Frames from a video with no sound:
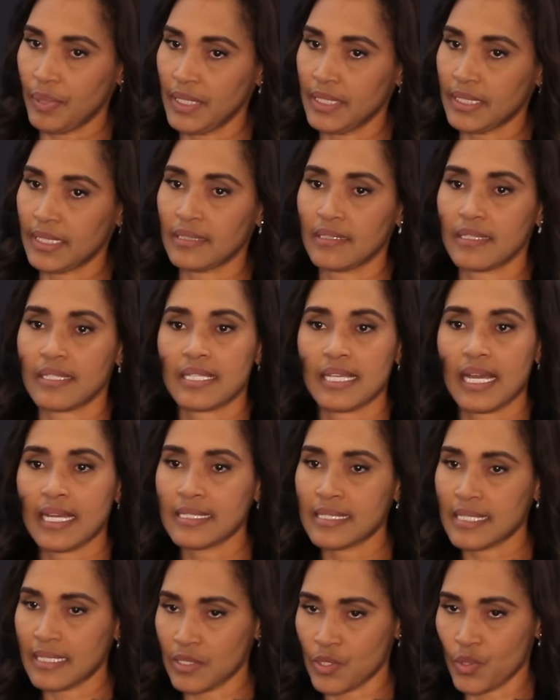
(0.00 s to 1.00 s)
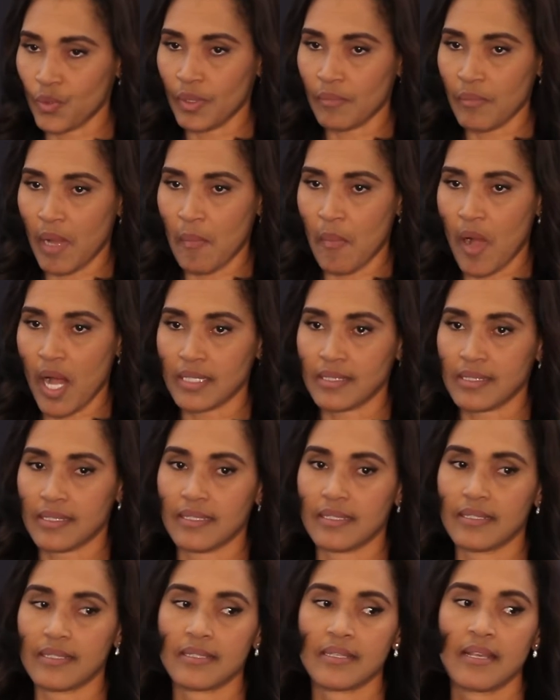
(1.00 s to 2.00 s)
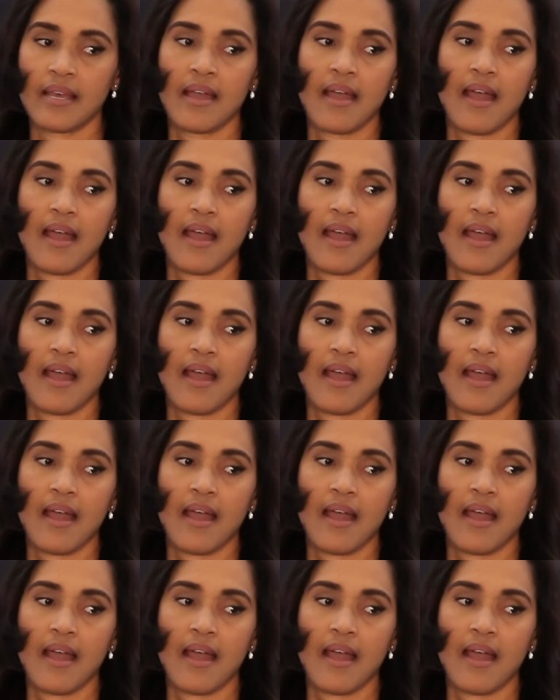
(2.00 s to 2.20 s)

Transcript: political science and doing my master's